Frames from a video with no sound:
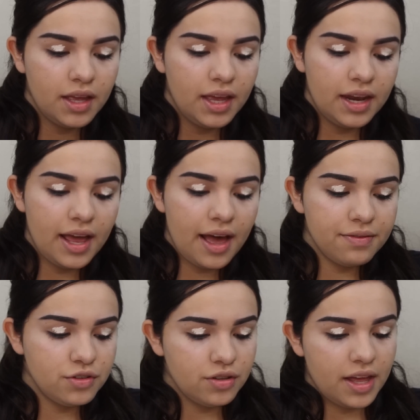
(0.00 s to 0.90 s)
And
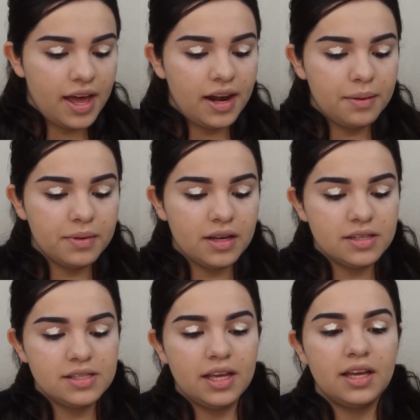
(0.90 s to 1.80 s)
after that, I'm gonna
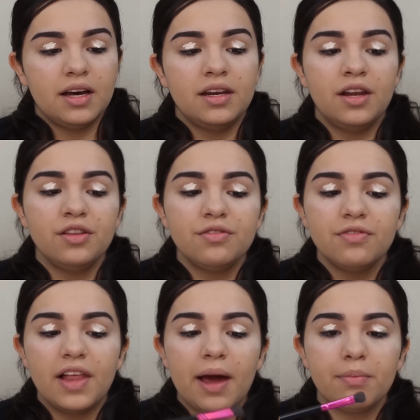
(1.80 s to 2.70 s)
take another
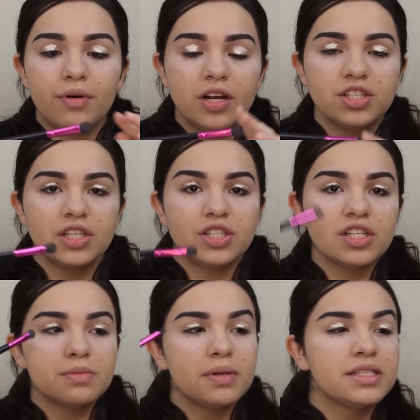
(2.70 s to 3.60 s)
flat brush and
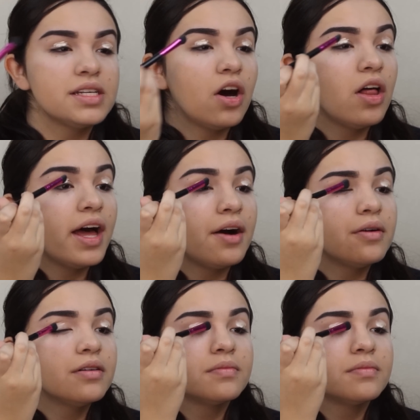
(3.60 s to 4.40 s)
just blend it all out.